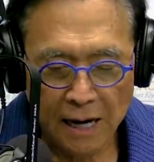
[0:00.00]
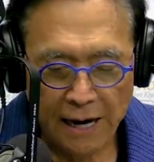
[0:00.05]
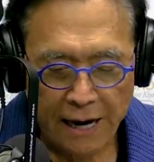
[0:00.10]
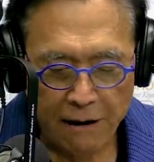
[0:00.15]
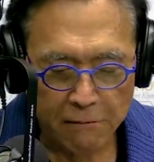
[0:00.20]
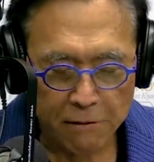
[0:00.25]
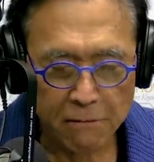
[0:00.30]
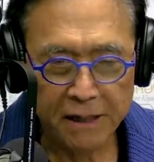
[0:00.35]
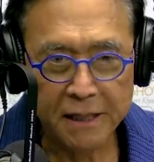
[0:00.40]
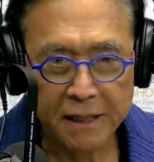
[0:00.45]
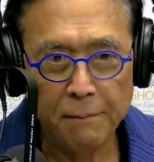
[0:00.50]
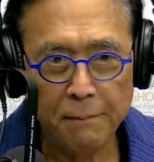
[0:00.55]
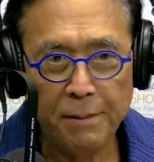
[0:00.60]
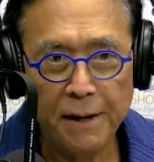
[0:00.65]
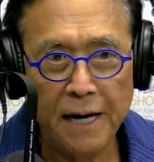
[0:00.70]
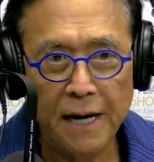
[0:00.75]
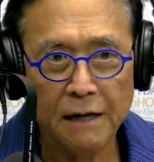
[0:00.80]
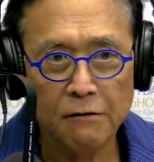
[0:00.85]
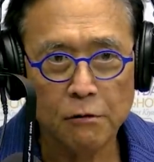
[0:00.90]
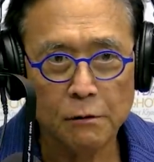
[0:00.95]
Hey, when we come
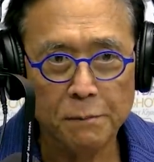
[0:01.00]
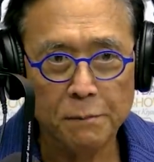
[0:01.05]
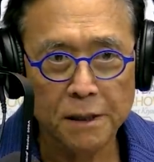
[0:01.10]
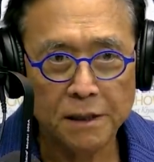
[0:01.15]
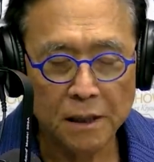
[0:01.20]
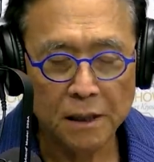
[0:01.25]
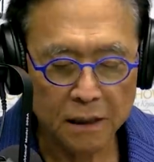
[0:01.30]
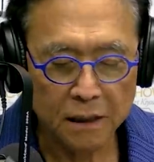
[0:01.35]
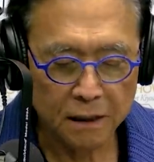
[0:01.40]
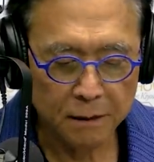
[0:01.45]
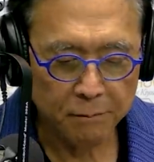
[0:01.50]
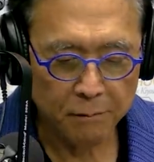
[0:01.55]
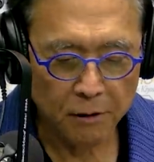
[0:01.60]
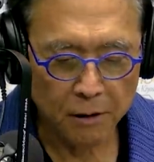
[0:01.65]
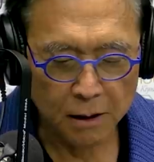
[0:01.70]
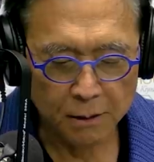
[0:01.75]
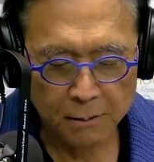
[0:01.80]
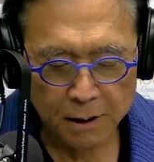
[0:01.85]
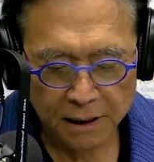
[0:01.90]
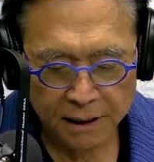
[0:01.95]
back, we'll be talking yeah.
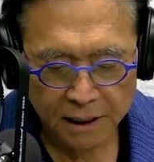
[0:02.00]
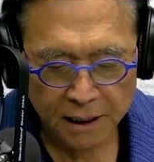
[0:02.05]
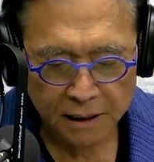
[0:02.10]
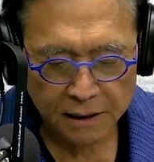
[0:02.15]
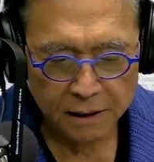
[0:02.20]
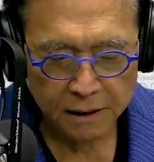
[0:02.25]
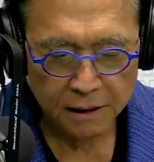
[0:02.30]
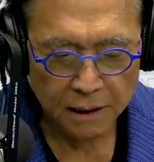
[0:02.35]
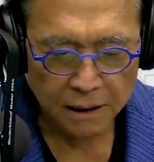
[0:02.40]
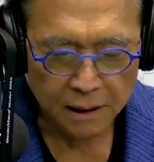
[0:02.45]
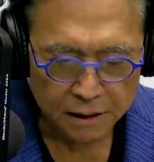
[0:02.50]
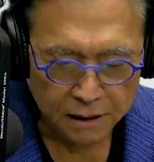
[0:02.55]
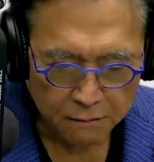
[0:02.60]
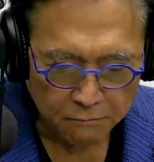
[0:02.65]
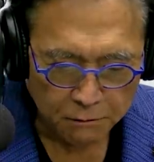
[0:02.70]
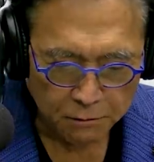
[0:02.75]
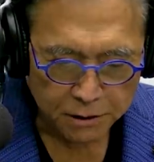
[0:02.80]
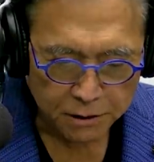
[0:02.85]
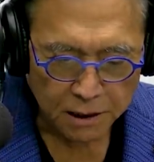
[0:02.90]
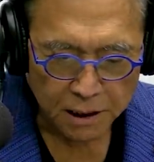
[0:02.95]
more. Again, uh,
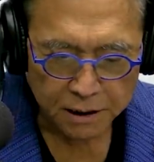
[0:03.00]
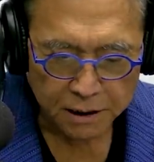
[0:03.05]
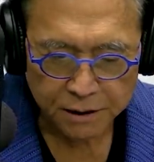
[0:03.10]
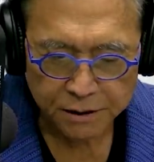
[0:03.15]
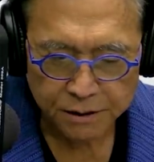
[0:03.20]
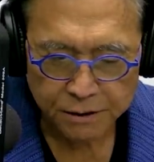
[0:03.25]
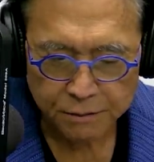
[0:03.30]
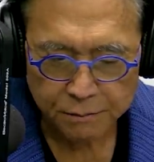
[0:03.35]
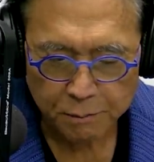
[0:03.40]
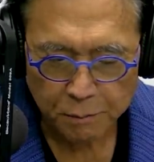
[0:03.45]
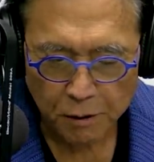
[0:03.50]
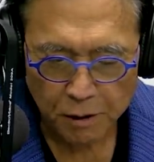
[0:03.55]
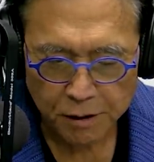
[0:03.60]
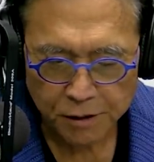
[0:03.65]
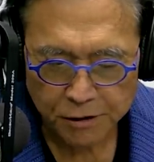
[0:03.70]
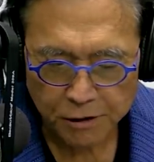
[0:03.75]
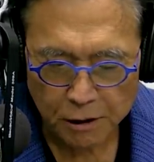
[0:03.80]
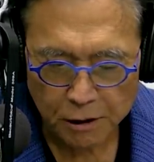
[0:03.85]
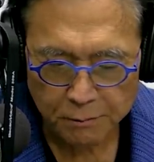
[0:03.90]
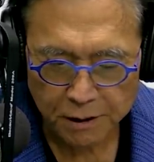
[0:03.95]
we're talking to
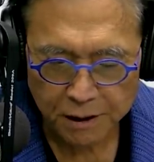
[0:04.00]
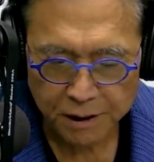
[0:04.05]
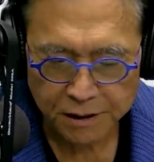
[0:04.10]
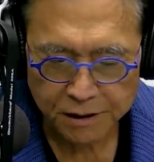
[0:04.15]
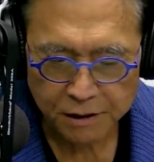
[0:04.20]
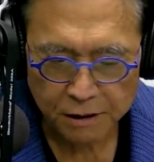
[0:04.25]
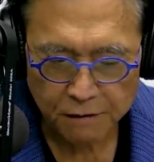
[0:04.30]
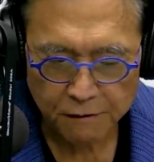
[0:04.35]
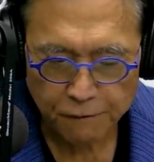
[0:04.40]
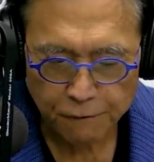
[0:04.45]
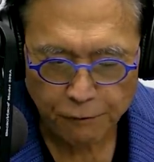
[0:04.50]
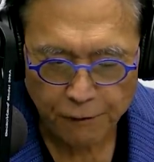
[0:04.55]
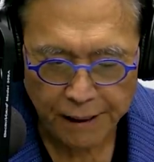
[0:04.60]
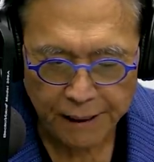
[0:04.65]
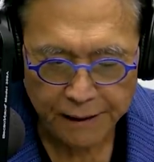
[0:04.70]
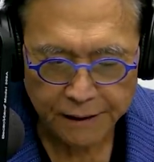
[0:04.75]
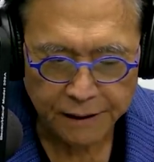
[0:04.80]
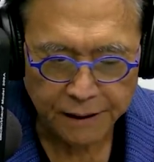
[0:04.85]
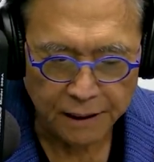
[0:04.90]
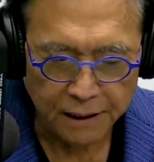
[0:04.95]
Bert Dohmen, his old
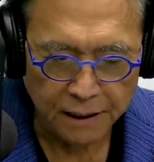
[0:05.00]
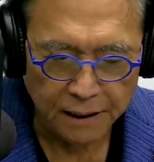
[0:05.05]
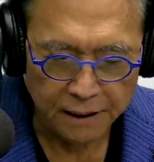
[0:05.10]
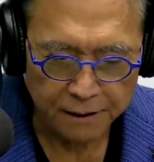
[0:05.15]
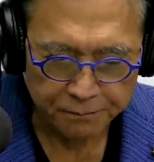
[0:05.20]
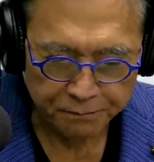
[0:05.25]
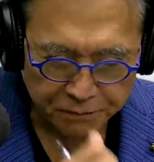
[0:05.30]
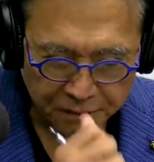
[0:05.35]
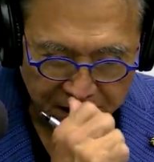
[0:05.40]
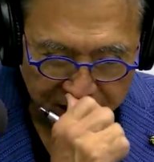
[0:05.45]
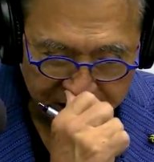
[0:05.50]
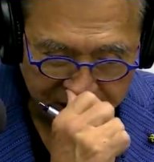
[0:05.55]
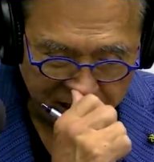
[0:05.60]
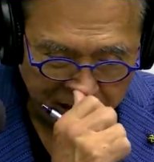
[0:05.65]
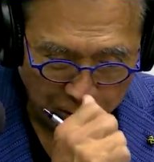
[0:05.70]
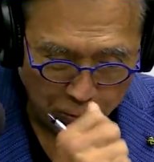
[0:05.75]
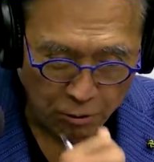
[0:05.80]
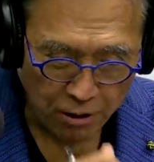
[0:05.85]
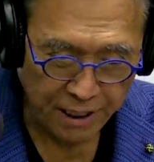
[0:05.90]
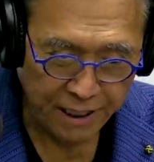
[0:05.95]
friend. Um, he's
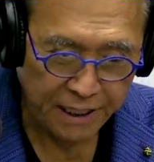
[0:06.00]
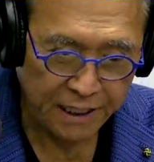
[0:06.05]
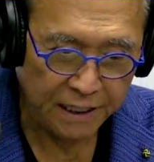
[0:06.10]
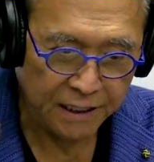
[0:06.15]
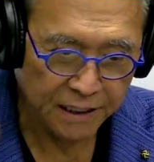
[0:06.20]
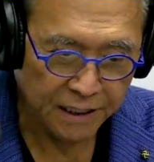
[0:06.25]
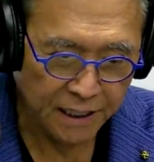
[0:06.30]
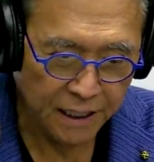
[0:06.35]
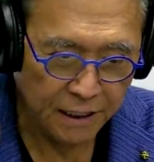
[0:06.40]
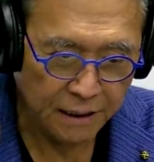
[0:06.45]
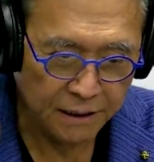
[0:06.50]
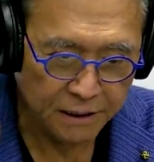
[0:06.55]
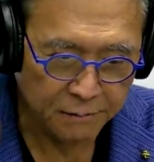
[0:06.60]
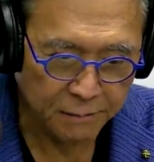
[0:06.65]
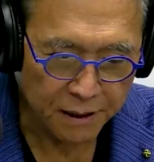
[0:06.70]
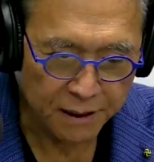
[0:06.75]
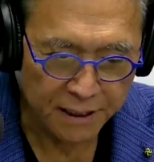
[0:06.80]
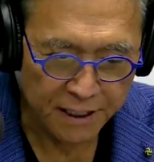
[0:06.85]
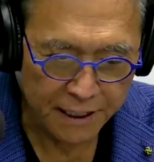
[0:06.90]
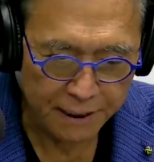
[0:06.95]
in Hawaii again. He's
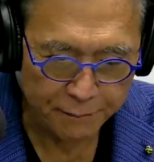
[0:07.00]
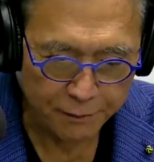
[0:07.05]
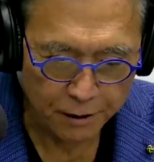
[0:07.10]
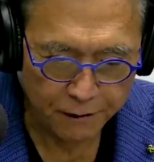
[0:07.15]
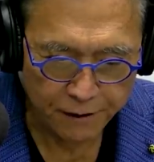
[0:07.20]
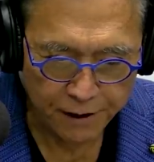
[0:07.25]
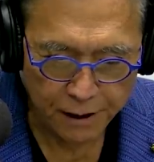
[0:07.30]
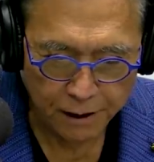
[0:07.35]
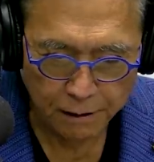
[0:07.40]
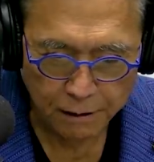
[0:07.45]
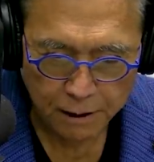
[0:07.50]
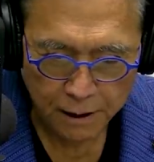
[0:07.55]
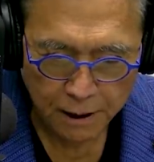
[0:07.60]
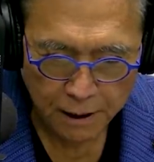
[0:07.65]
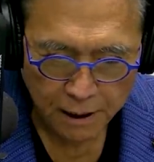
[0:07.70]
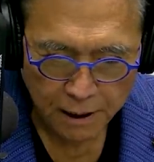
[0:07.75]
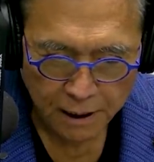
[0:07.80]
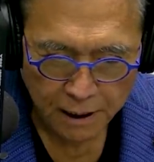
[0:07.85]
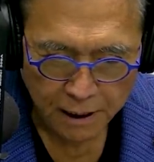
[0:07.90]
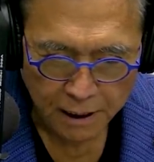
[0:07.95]
my neighbor there.
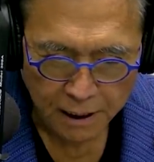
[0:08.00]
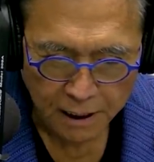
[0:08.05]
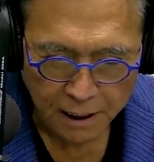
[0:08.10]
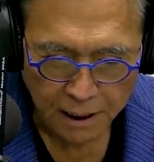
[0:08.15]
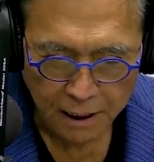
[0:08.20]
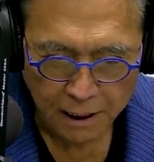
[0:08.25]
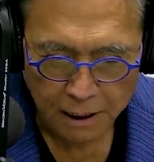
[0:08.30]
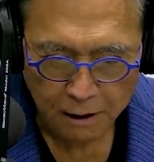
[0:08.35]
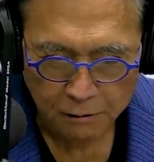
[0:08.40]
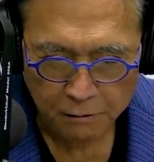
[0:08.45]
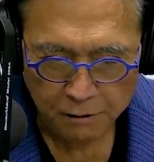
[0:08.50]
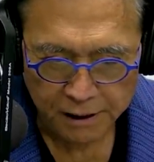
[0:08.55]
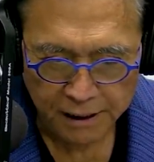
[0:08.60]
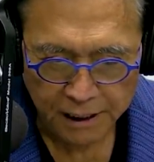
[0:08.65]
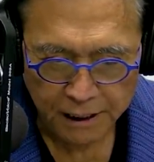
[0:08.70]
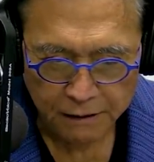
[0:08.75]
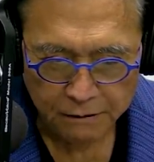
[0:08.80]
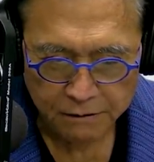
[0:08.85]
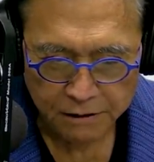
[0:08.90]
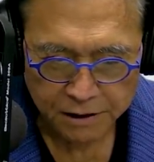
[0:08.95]
Uh, when
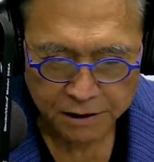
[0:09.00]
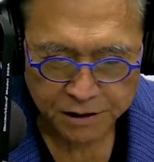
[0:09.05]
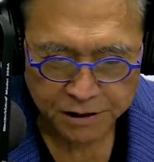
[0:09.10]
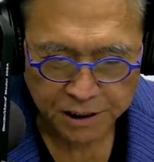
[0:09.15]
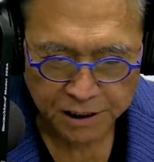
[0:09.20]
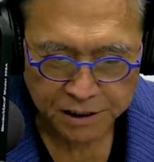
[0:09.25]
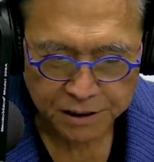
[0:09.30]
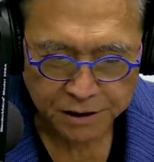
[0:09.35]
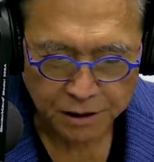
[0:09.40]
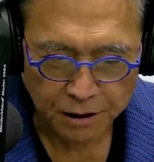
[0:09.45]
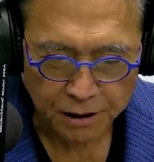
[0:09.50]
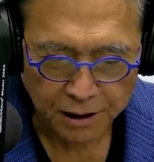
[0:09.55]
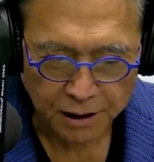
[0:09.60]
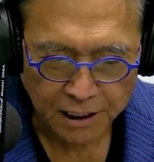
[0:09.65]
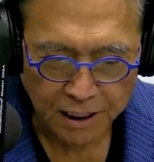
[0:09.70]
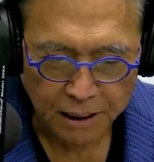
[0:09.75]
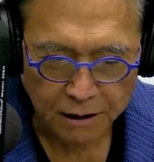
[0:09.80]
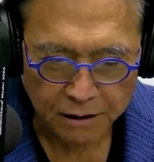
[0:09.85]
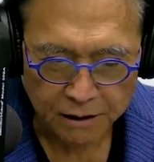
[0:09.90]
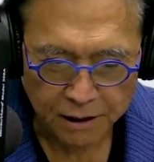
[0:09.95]
I was just starting
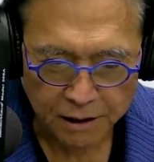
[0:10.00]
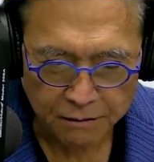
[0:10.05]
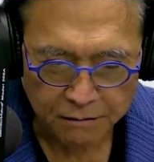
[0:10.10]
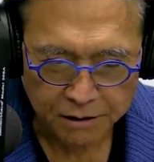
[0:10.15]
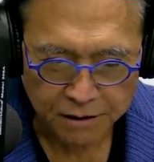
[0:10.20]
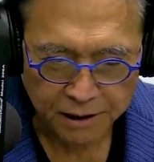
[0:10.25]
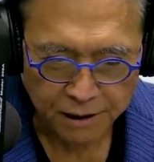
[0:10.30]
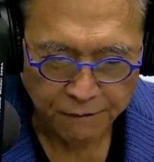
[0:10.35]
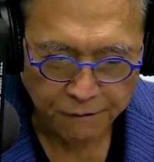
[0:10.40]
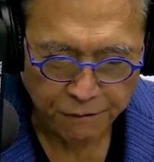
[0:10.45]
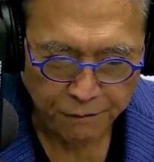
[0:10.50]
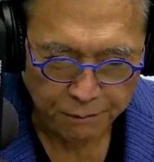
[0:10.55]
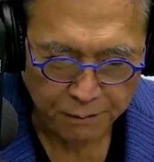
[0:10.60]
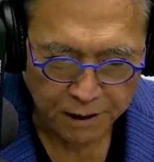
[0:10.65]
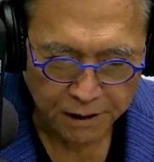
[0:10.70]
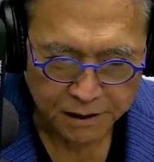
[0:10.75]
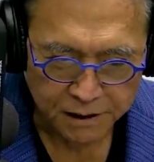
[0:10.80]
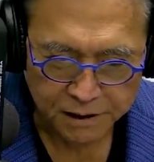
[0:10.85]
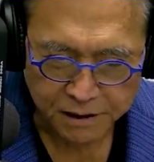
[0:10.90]
out, he was infamous.